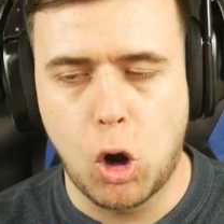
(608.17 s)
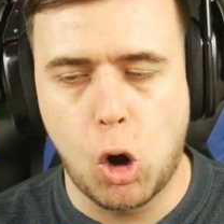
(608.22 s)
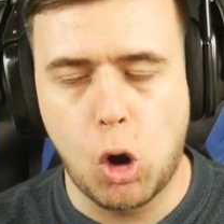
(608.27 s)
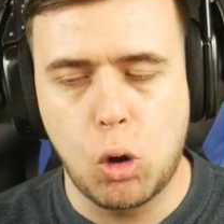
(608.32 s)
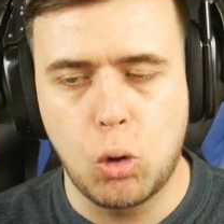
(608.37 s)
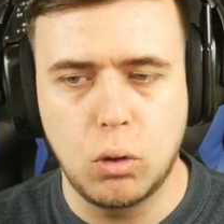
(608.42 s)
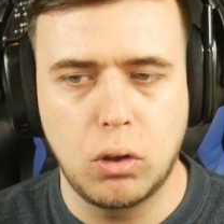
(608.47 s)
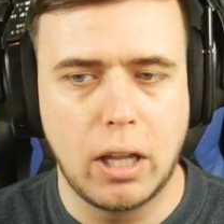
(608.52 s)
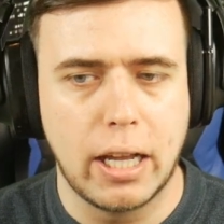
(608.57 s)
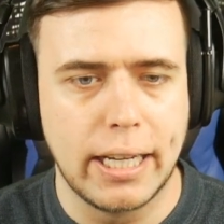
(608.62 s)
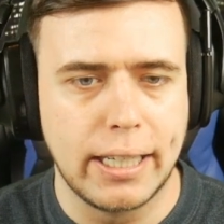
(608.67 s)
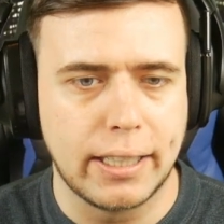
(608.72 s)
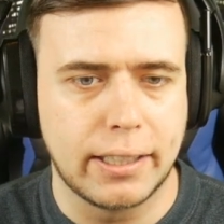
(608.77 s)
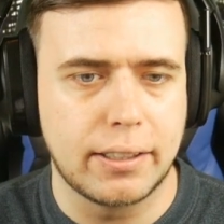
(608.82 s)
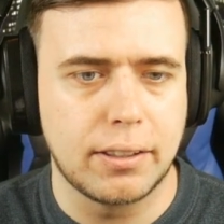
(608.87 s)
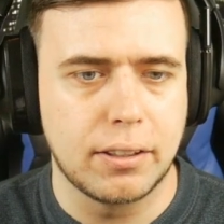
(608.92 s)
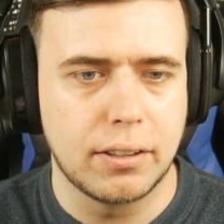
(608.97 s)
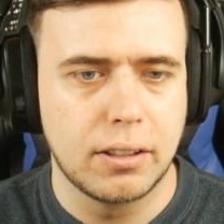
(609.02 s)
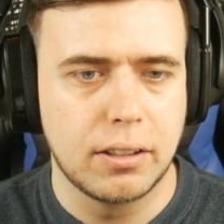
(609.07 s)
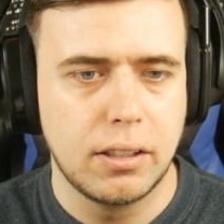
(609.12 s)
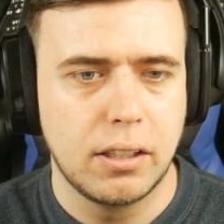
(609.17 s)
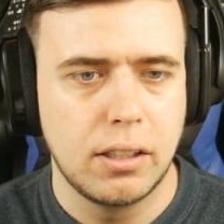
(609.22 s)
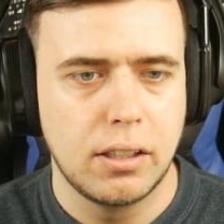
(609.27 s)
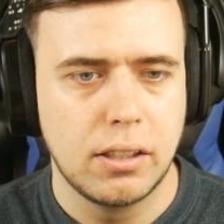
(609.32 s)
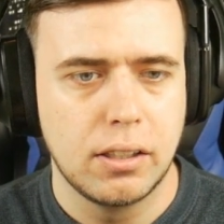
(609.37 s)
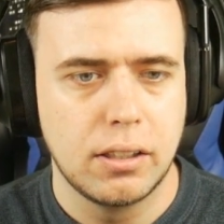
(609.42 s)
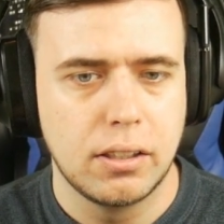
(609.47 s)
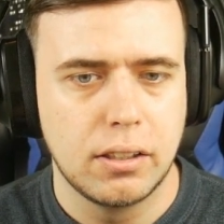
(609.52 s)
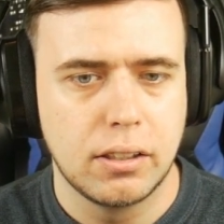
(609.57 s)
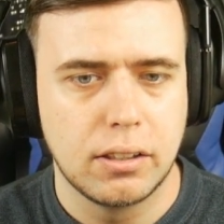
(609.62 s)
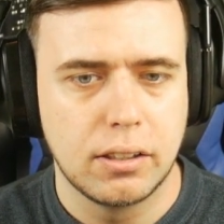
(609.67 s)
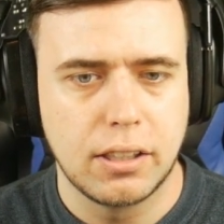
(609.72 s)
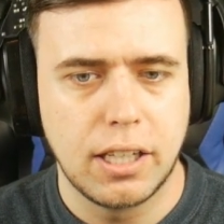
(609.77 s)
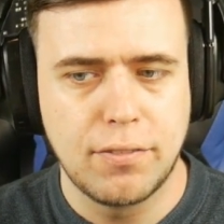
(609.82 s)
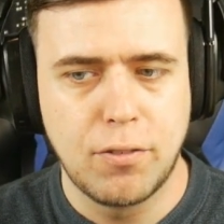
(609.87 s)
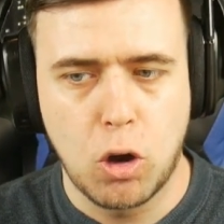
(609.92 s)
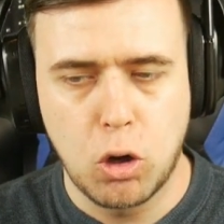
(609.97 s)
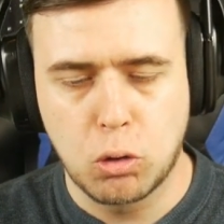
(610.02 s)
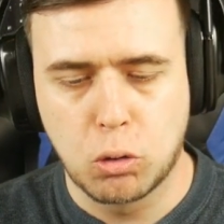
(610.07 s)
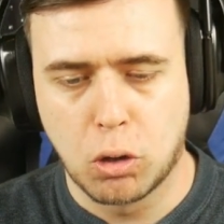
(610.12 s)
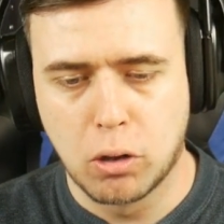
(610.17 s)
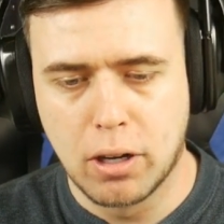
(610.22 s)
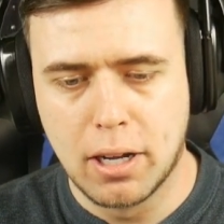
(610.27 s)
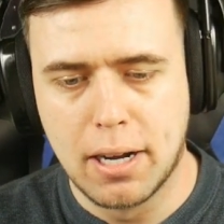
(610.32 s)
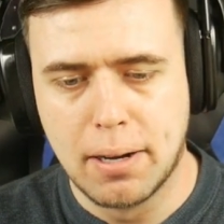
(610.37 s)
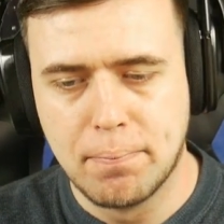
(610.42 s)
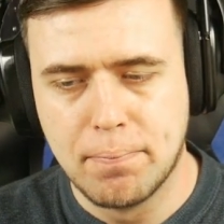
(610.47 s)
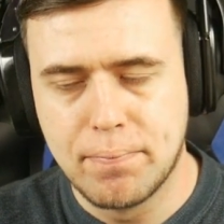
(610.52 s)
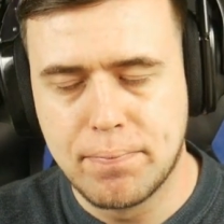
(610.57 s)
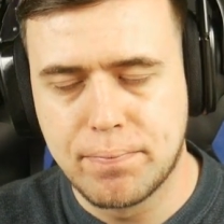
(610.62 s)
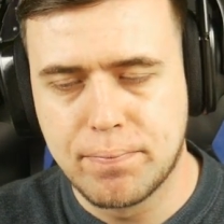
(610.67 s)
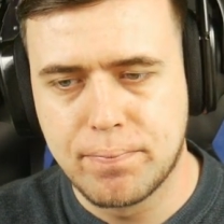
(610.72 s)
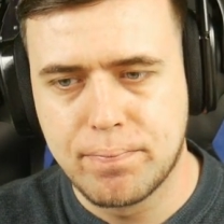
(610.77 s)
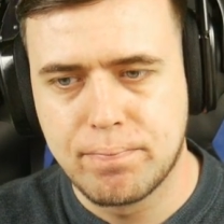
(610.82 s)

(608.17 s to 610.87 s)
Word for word: all, like They've all grown up.